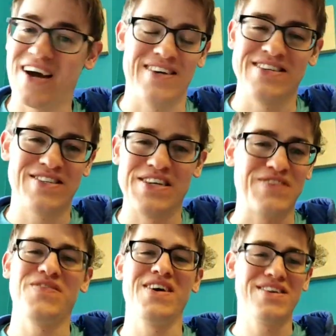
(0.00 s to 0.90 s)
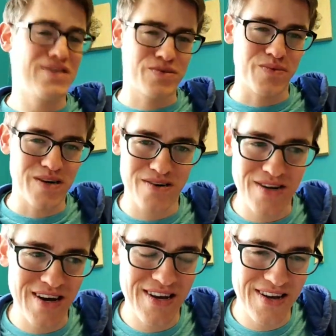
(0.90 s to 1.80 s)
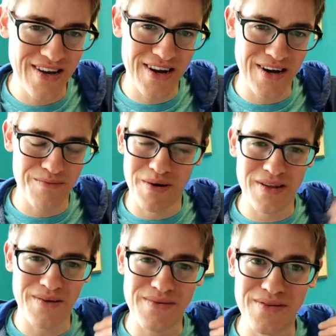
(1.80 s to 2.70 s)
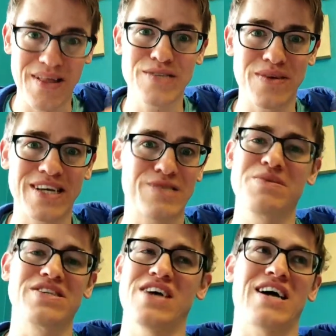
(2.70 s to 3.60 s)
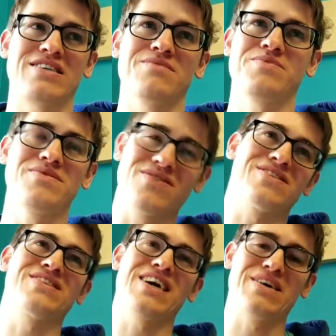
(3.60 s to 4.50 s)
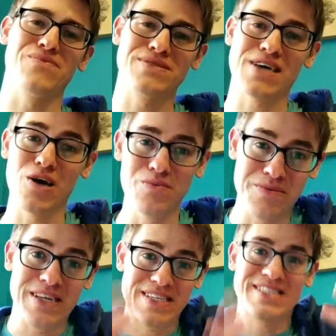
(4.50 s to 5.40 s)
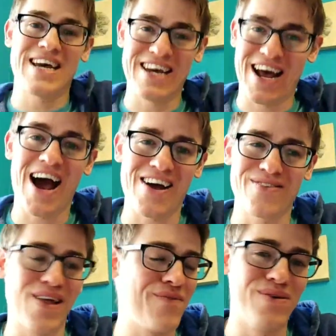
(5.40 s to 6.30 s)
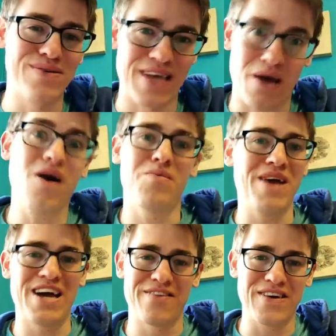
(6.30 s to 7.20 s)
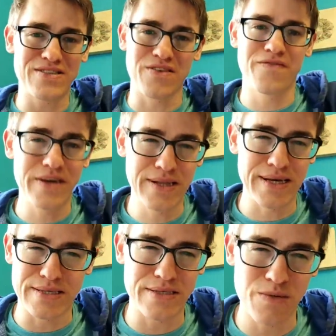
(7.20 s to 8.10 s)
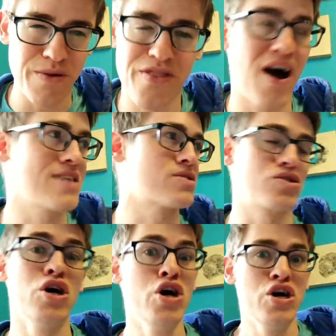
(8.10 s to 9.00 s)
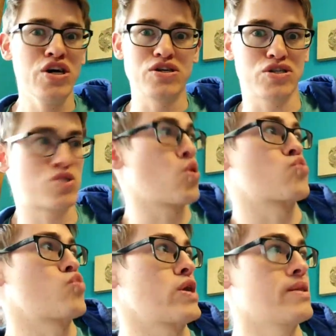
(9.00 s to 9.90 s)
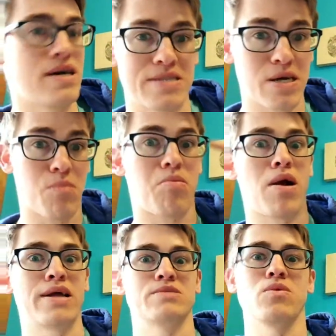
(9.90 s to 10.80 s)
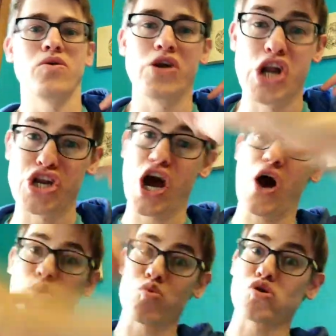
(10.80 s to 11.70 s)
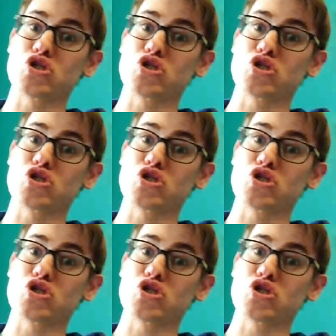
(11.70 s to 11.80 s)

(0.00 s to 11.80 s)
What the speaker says: It's fun. It's weird. But I mean, that's what gets me jacked up during the day. And what's helped me to stay at a higher level is like, oh man, if I start feeling stupid thoughts, or you just start realizing your brain is going in a downward